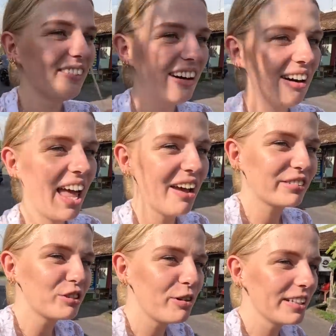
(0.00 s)
Wow,
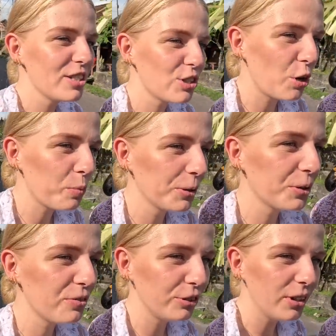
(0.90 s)
everyone is so
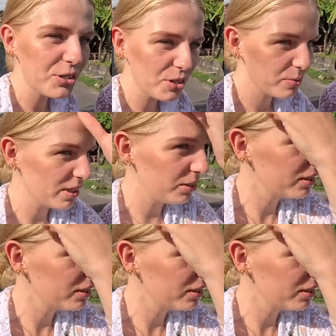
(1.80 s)
beautiful. Also with all